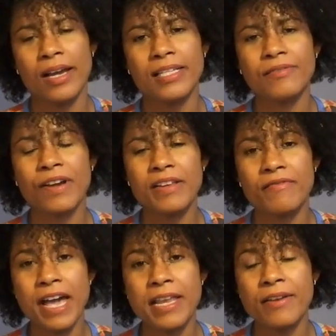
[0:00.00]
it's very
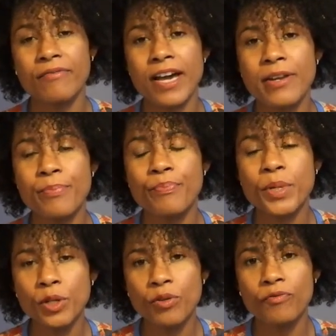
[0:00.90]
very very
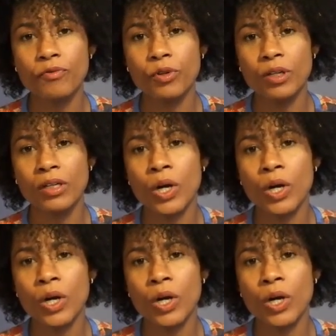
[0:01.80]
beautiful